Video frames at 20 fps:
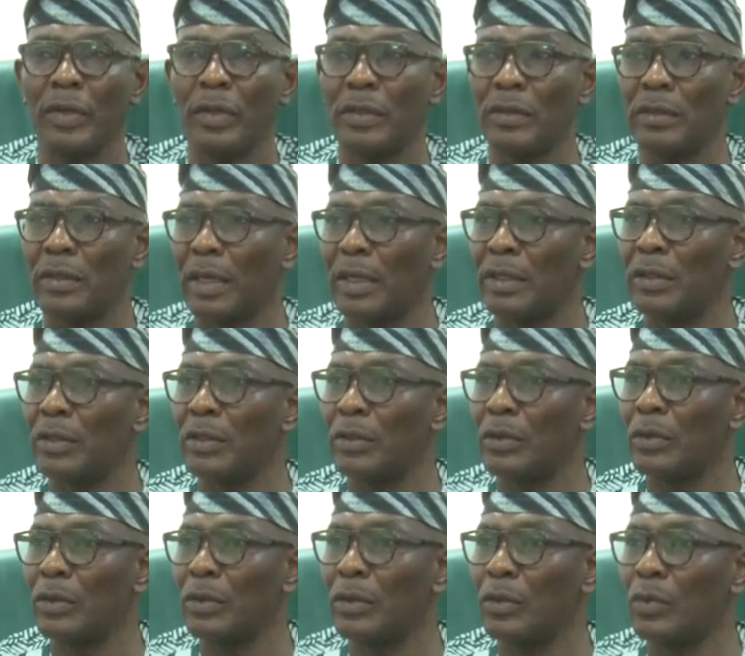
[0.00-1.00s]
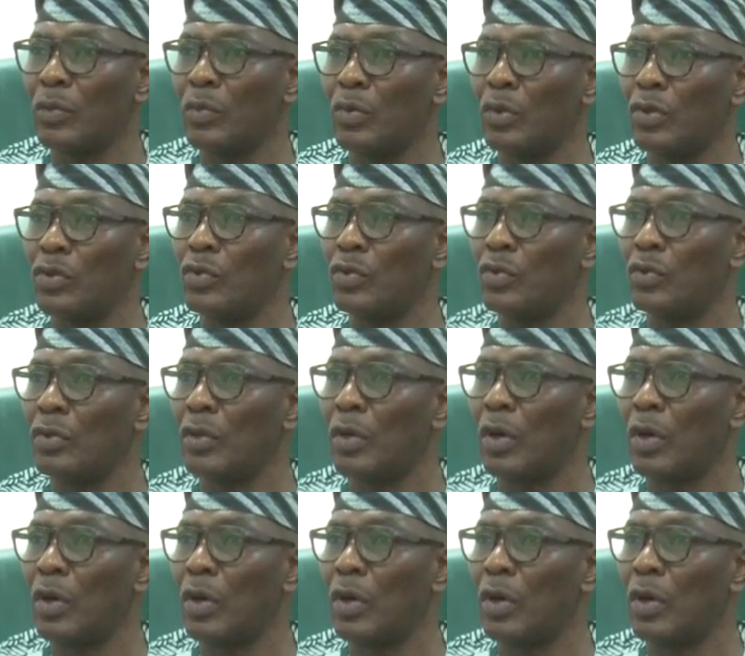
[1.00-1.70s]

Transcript: is that we should